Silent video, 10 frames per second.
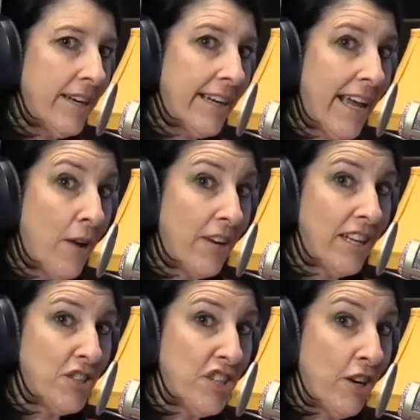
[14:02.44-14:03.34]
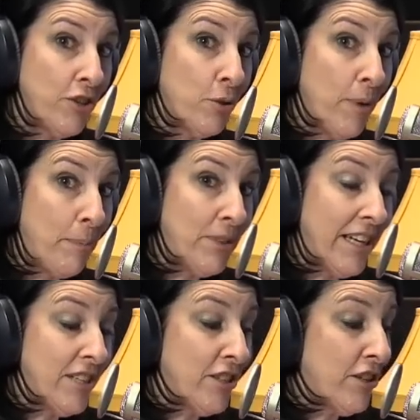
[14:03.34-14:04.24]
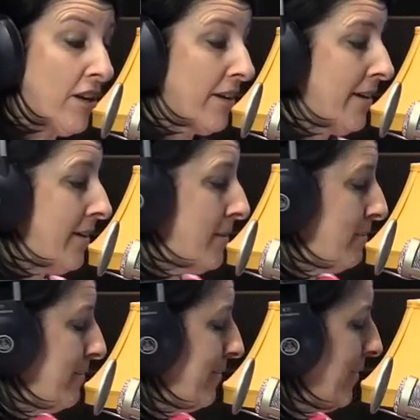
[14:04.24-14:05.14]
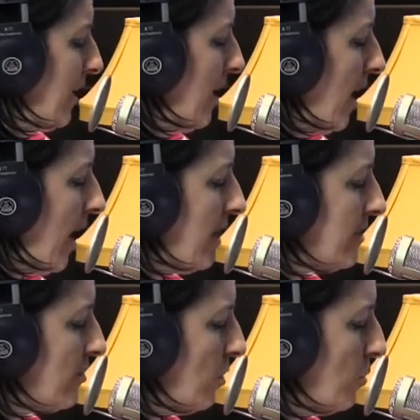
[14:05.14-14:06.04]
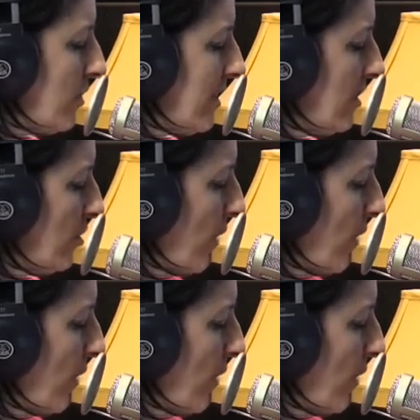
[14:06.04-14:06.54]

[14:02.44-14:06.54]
account at share your reputation dot com. Uh, so you